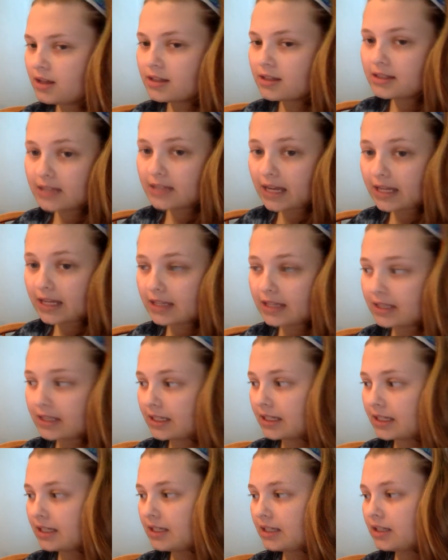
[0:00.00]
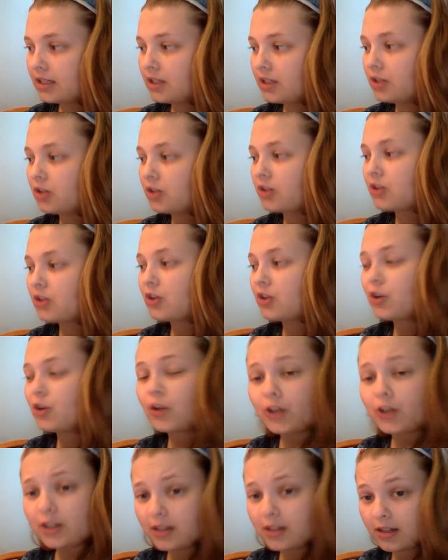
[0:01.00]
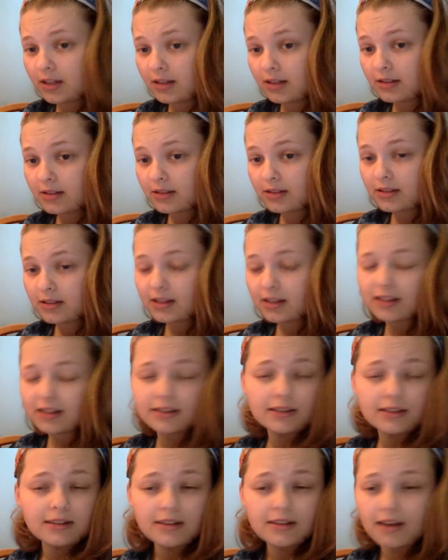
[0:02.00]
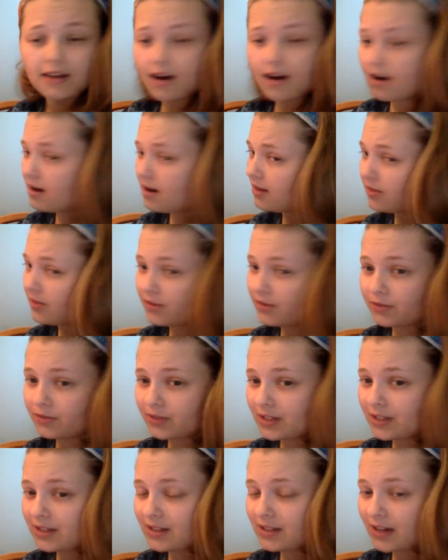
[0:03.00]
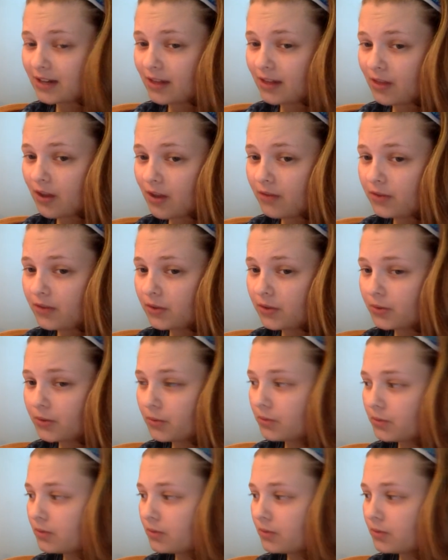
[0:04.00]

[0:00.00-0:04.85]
Secondly, your goodness is not the reason I love you.